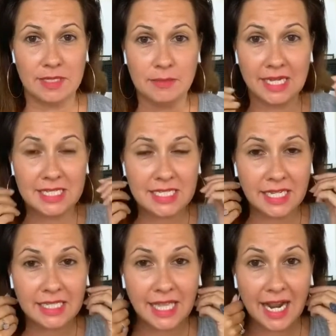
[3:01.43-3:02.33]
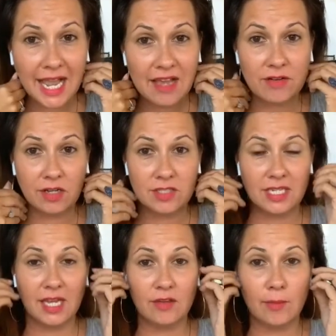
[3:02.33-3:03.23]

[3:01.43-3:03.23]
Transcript: I'm not saying that I have it all together.